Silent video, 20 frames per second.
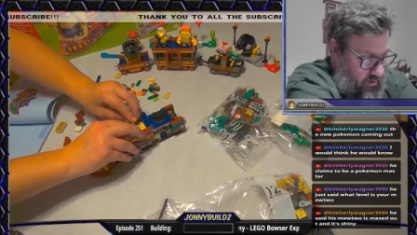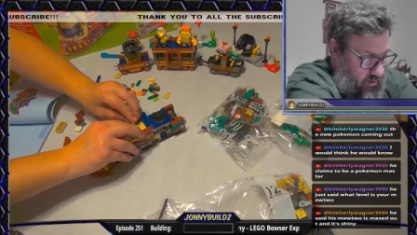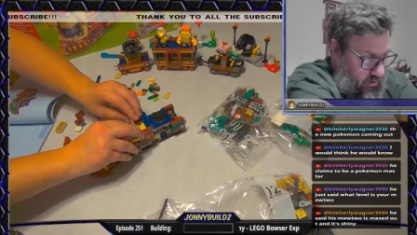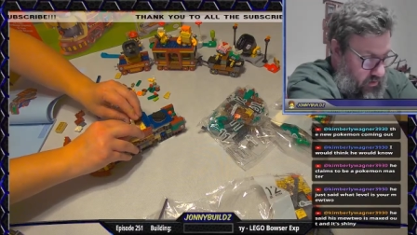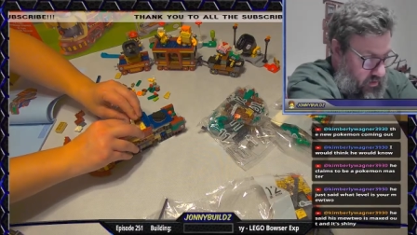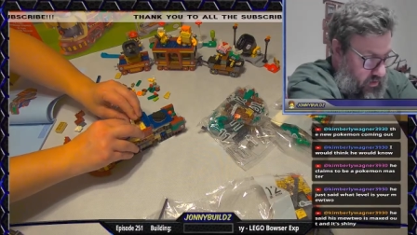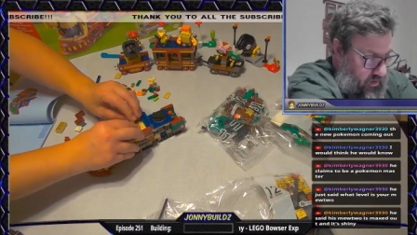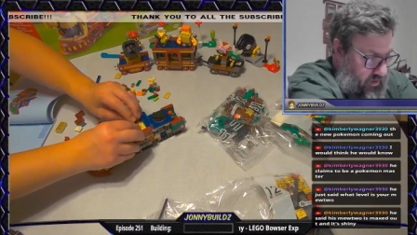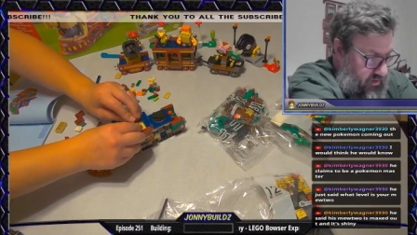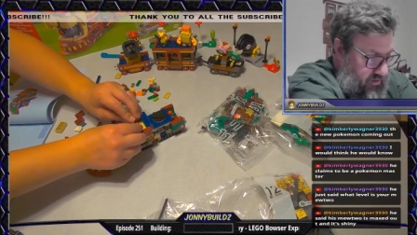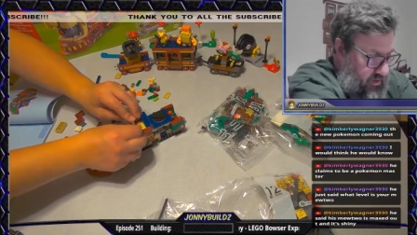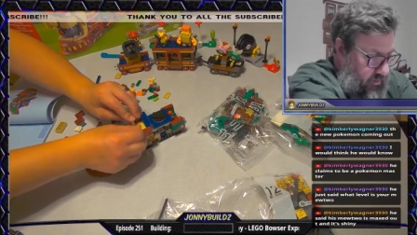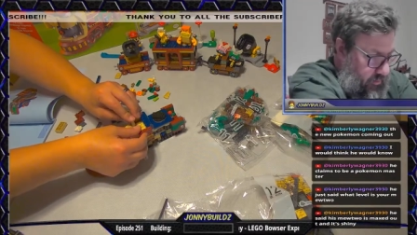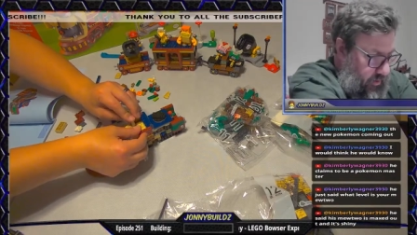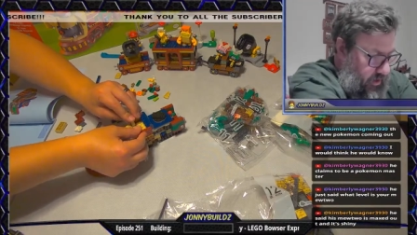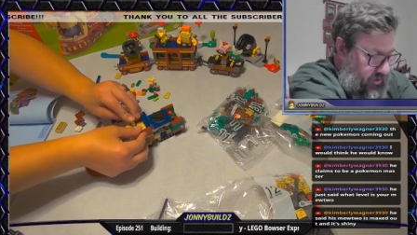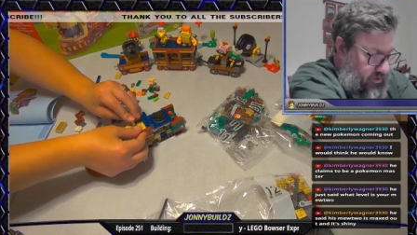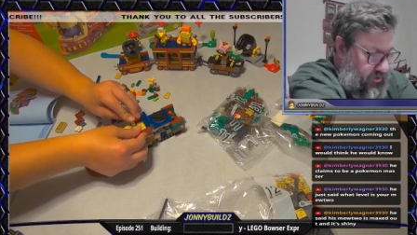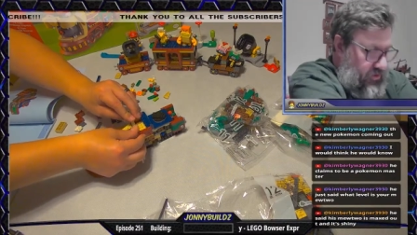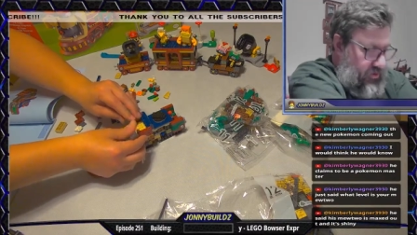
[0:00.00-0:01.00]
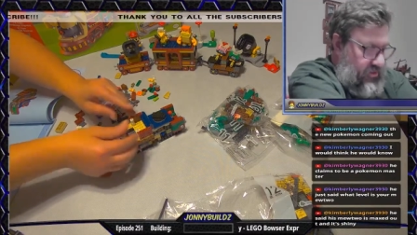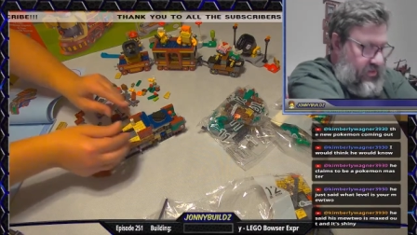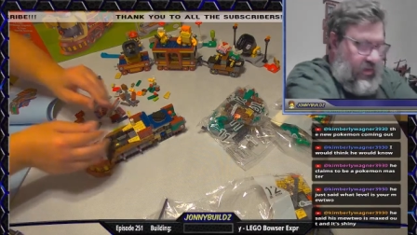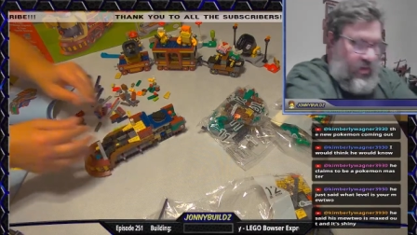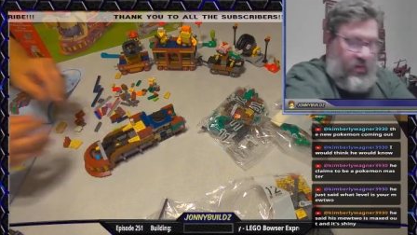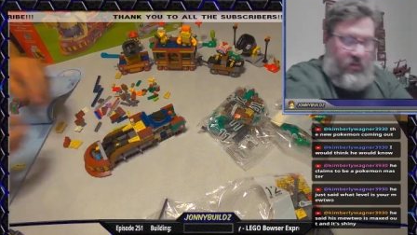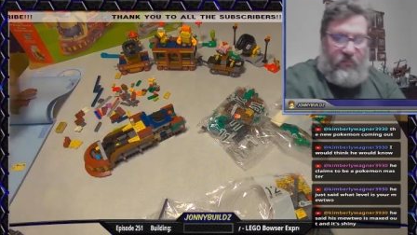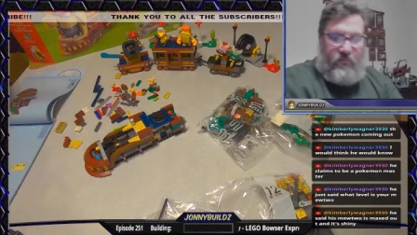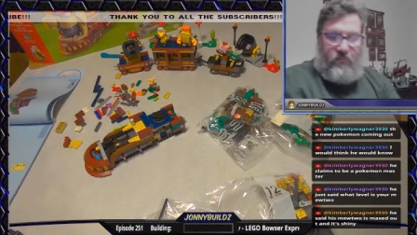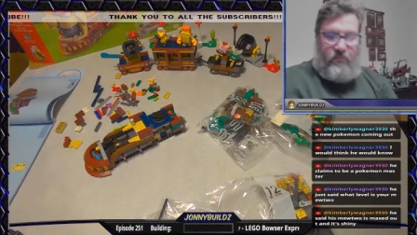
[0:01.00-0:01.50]
it is St. Patrick's Day.
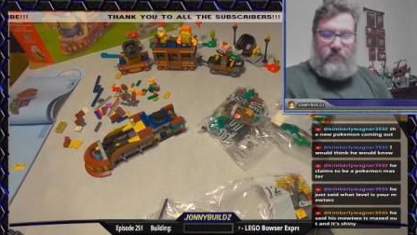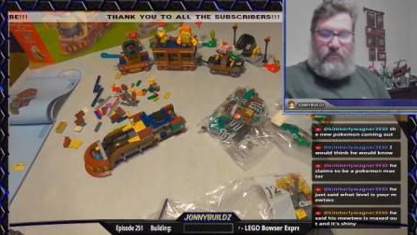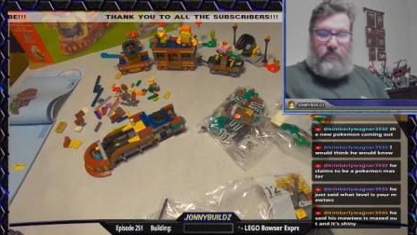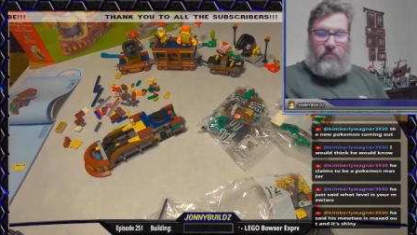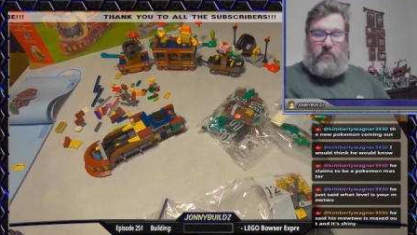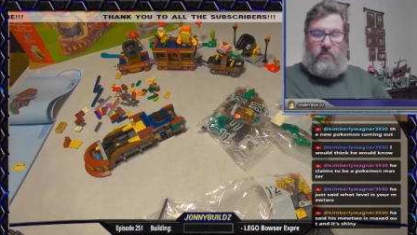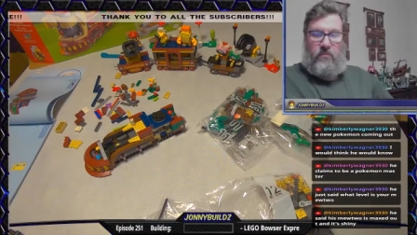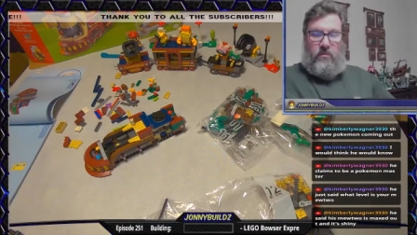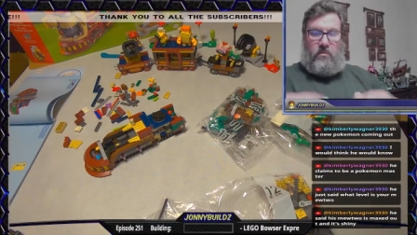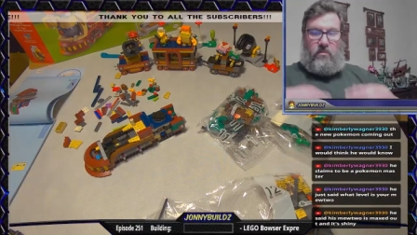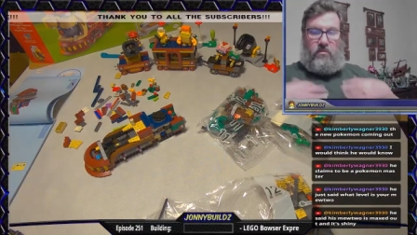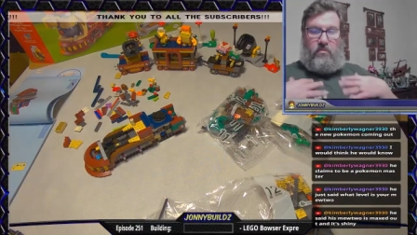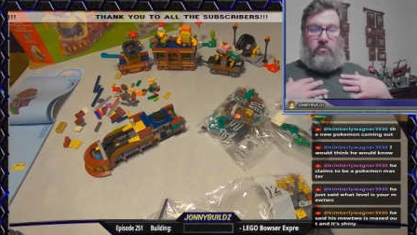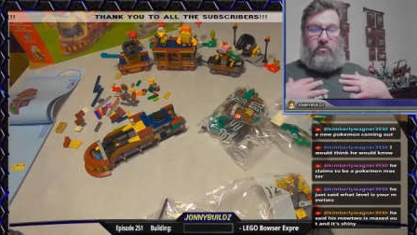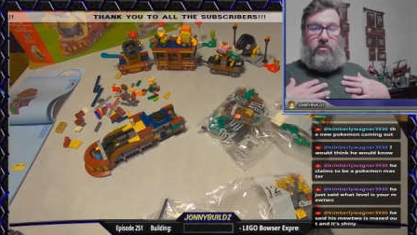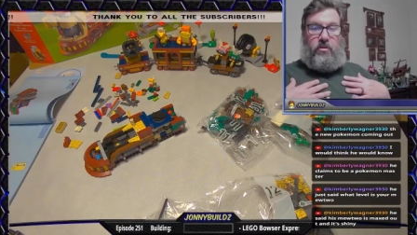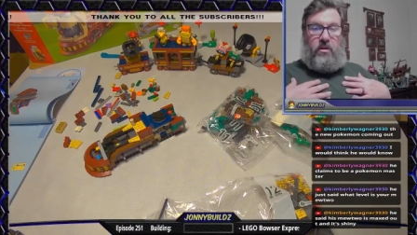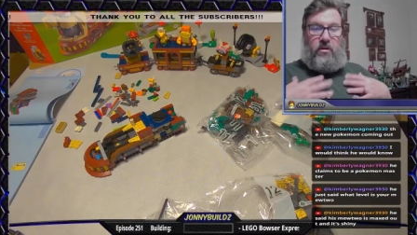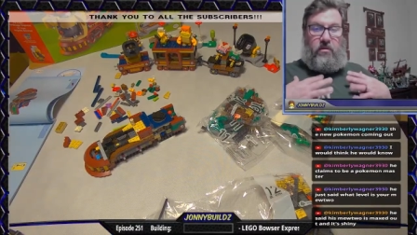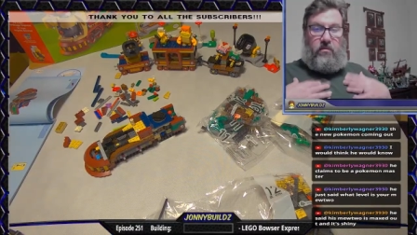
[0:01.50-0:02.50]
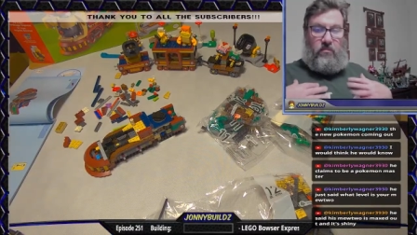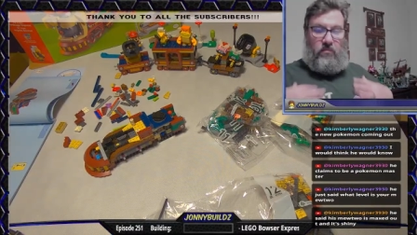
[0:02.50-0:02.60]
Green,